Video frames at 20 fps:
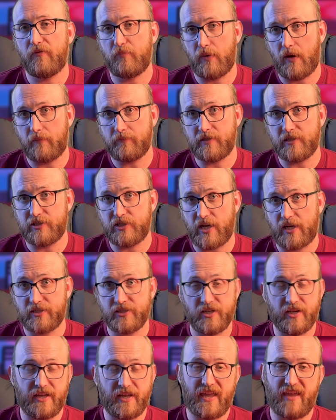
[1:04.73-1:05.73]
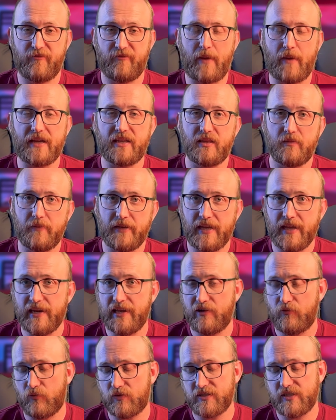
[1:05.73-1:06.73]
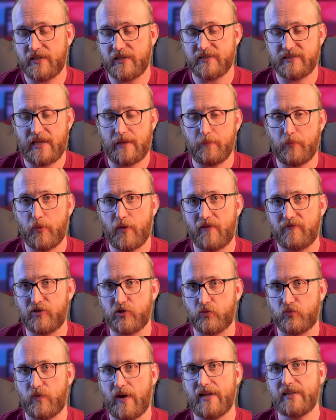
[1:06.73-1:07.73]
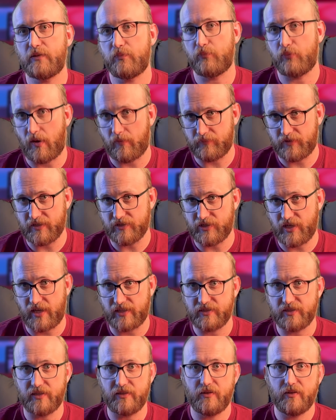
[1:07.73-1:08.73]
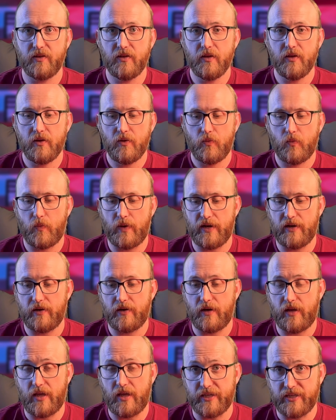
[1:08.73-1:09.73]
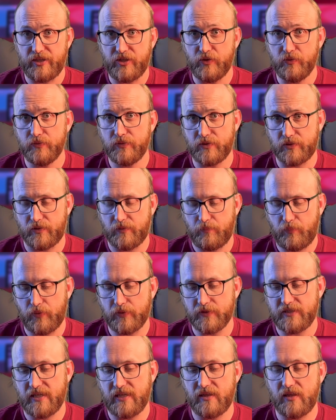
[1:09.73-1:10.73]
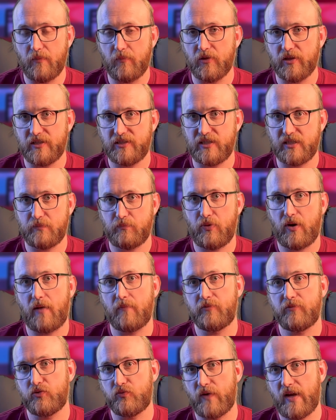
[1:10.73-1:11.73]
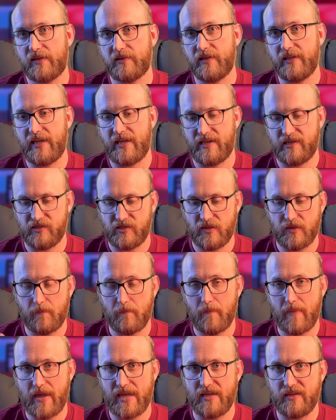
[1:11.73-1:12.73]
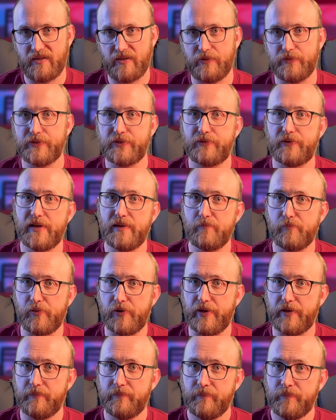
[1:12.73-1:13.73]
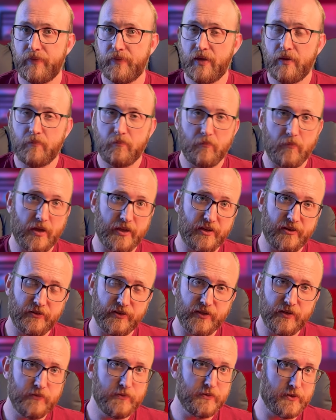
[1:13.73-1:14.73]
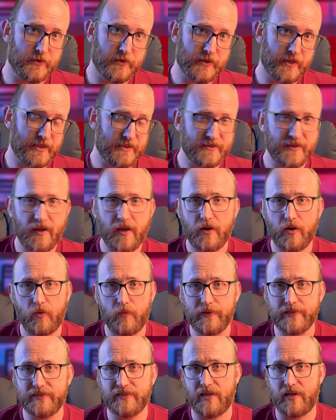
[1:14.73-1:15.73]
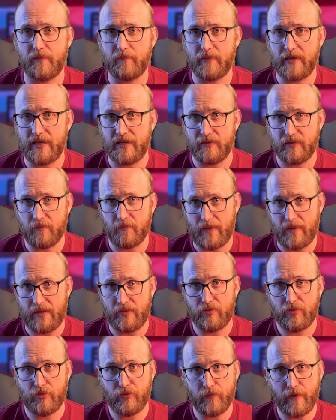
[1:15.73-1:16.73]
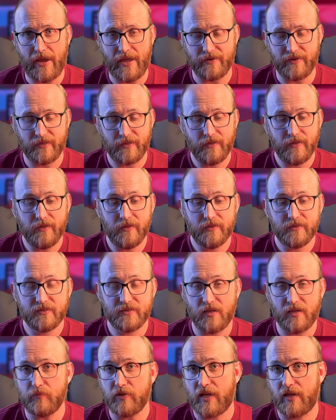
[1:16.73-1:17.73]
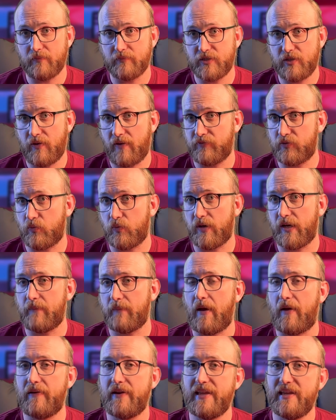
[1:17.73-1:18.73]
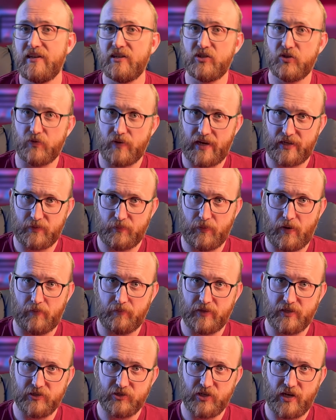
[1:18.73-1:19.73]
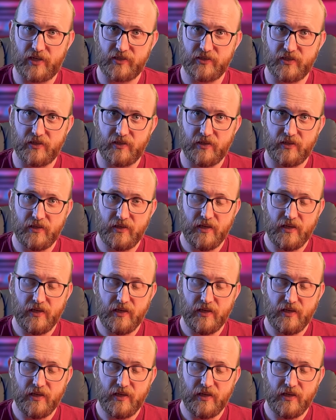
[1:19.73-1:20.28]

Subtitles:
of prompt injection I gave back at the beginning was an example of direct prompt injection, where a user puts in the malicious prompt directly into the main user input. But your user is not always going to be the main threat. Sometimes you have to worry about indirect prompt injection.